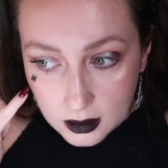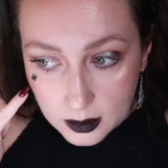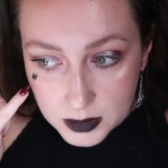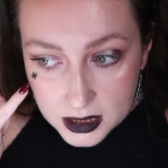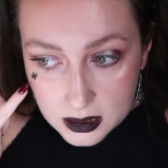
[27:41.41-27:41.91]

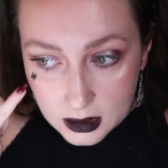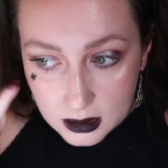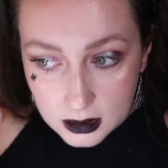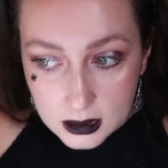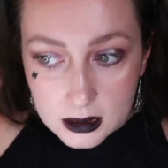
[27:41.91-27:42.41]
I'm just
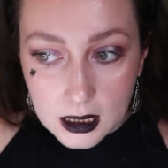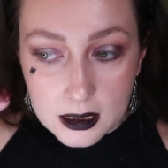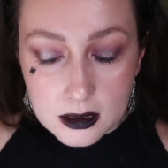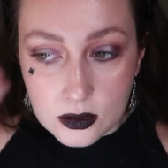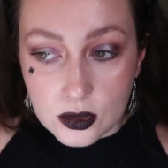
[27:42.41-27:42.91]
gonna let
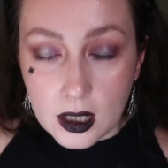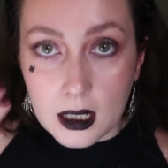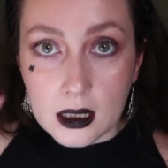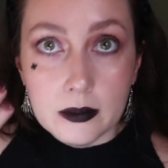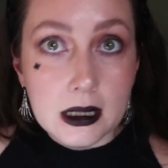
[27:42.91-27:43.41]
that
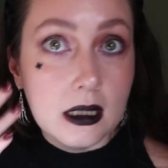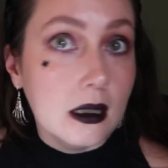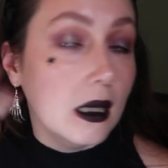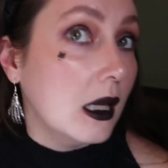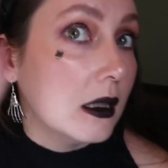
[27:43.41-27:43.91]
dry a
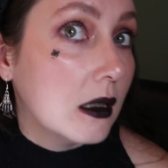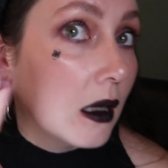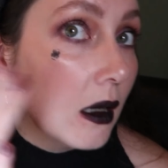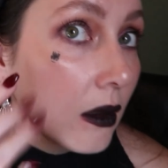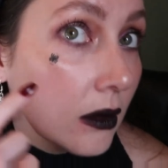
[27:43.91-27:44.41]
bit and
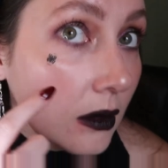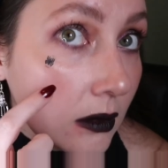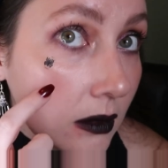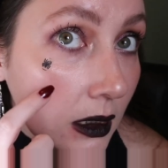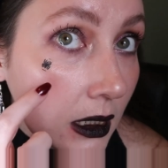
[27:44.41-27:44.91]
I'll
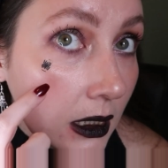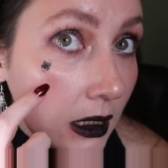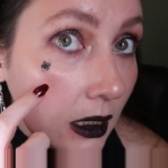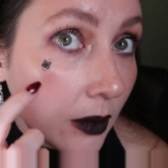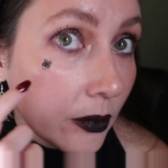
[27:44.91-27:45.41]
clean
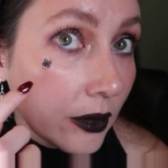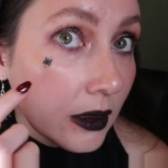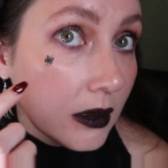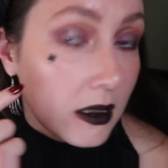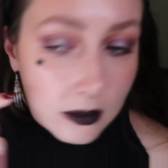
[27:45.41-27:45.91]
it up
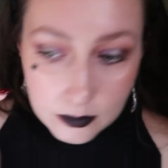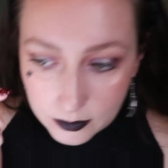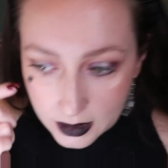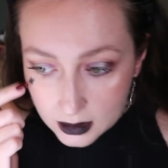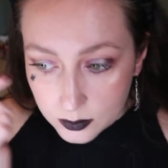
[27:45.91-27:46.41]
with some
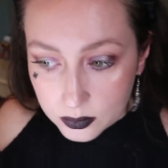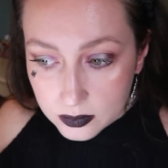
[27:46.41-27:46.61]
makeup